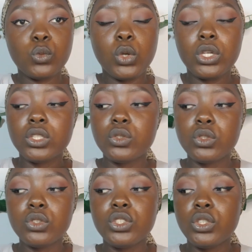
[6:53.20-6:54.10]
Okay,
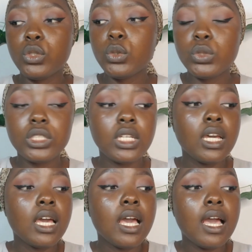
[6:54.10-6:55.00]
so she used
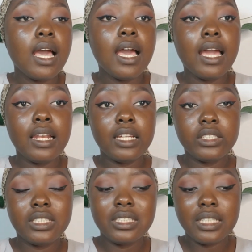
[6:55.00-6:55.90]

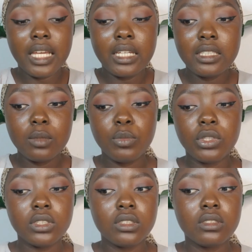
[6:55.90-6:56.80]
eyelashes next,
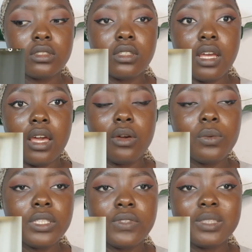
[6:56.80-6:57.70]
but I
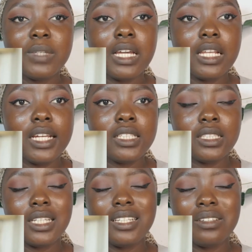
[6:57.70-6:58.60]
always fix my
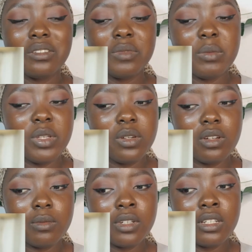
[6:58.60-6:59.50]
eyelashes at the end of my
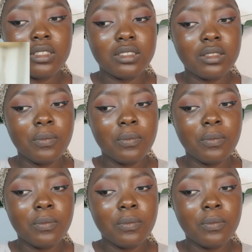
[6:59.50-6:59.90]
makeup because